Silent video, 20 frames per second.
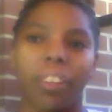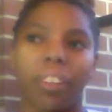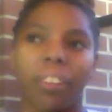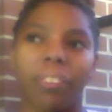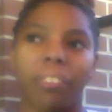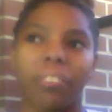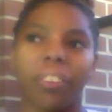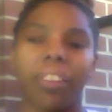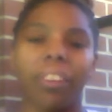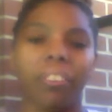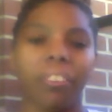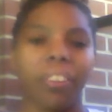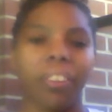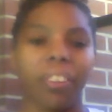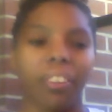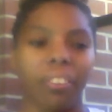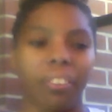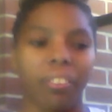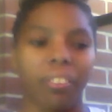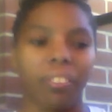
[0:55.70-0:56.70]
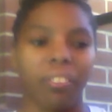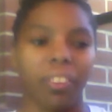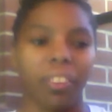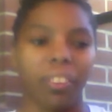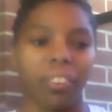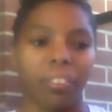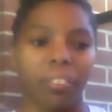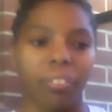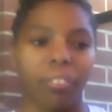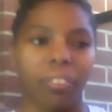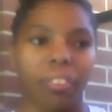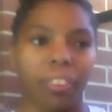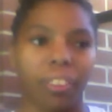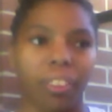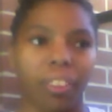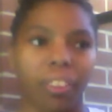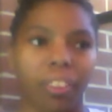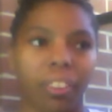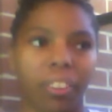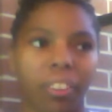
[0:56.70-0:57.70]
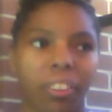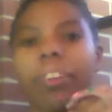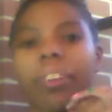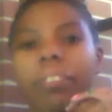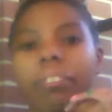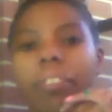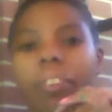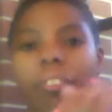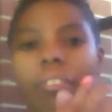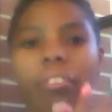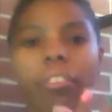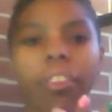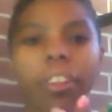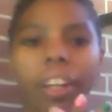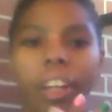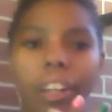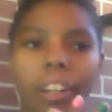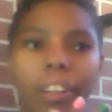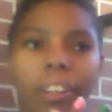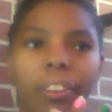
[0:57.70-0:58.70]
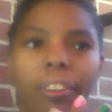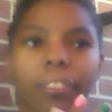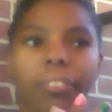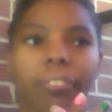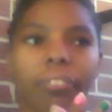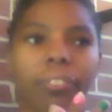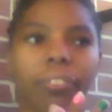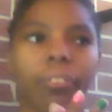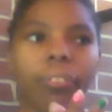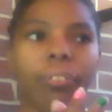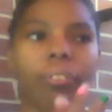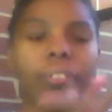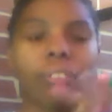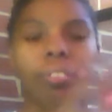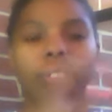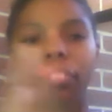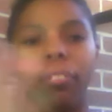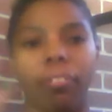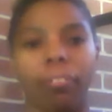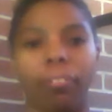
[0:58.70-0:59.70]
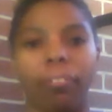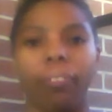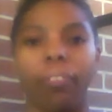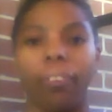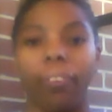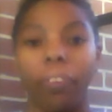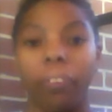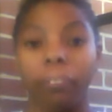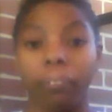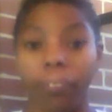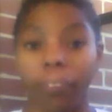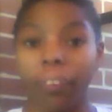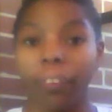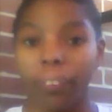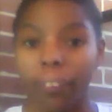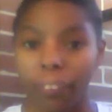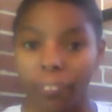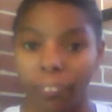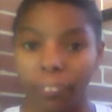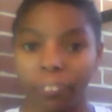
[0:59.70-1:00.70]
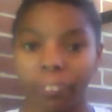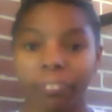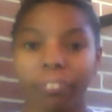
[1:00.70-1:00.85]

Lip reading: Let's get this video started. Most of y'all use the word perm.